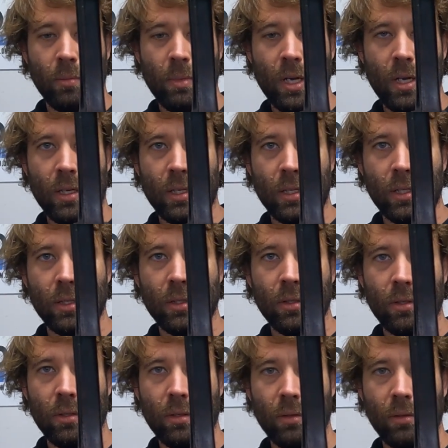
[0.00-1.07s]
but it
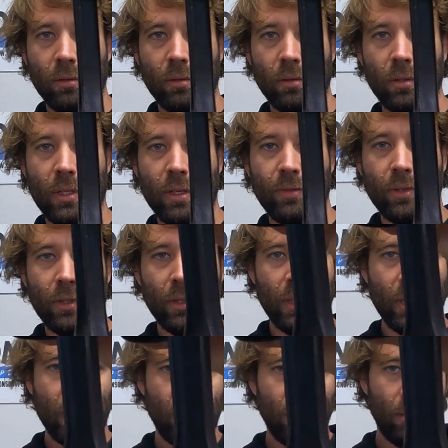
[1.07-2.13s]
is
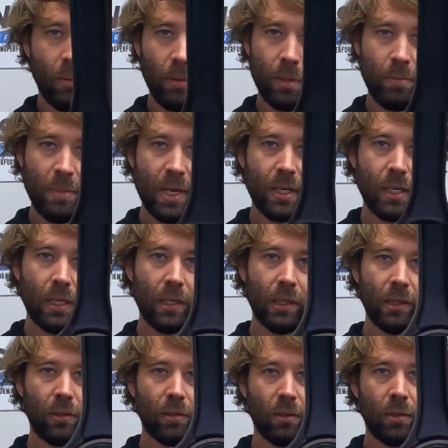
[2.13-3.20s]
definitely a little bit bendy.
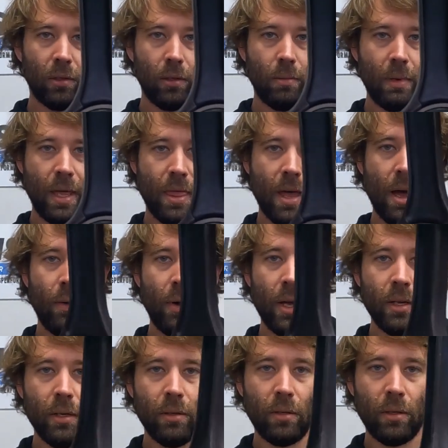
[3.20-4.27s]
It's not too bad that
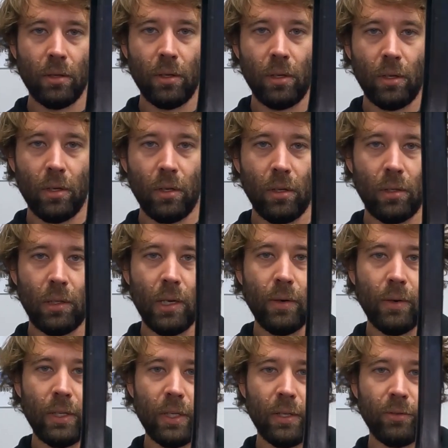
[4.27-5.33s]
way.
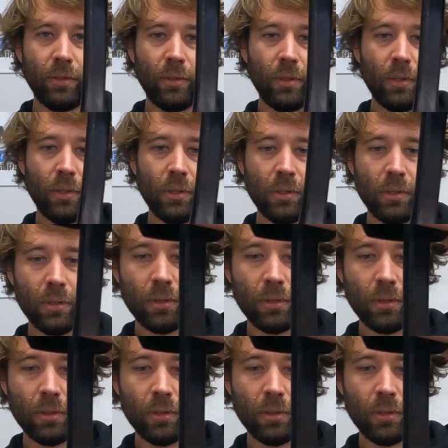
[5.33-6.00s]
That way, definitely.